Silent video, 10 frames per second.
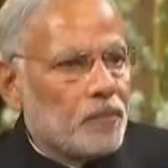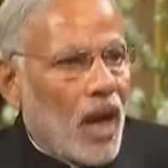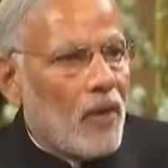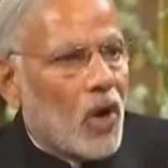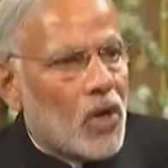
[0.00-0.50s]

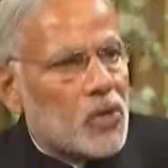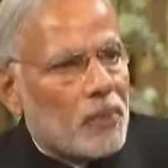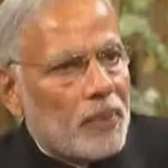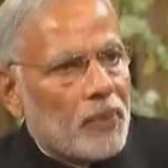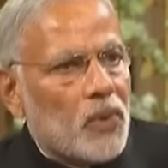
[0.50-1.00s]
I have also
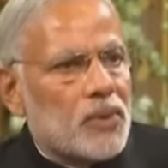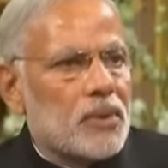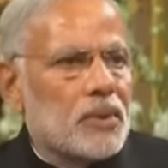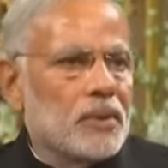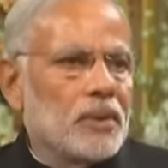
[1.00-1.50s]

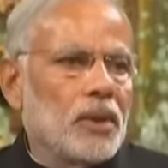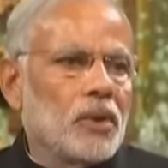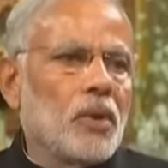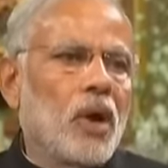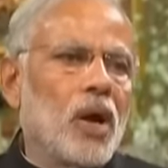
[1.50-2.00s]
proposed
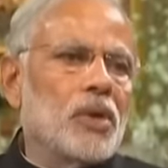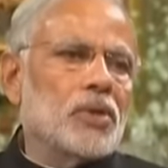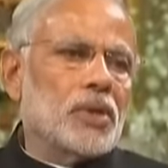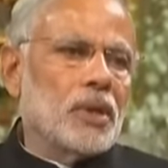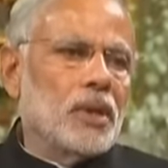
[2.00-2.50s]
to
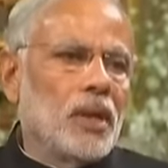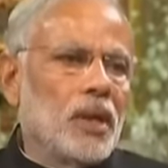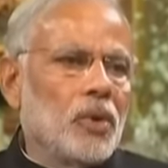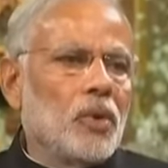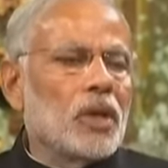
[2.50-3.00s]
launch
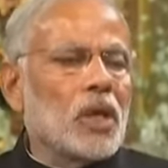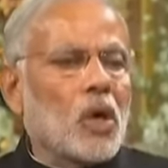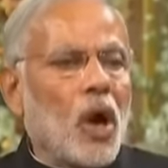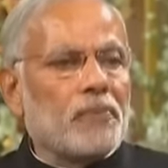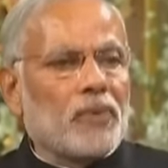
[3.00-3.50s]
during the
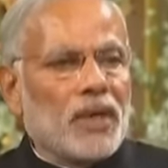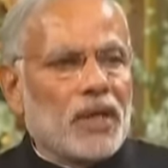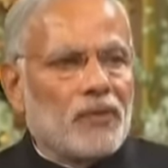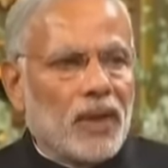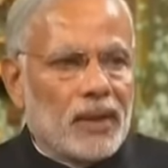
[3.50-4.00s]

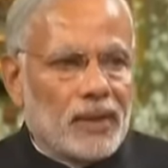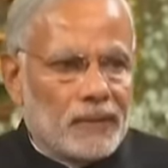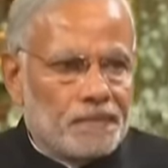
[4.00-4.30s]
COP21